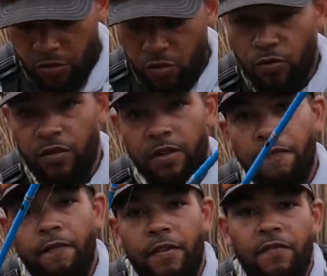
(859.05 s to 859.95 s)
using
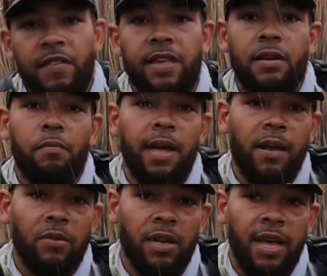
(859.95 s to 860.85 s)

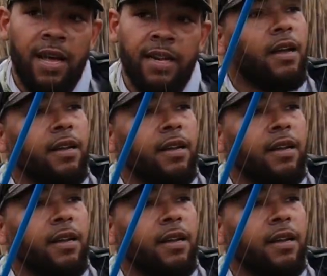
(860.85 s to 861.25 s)
15-pound line.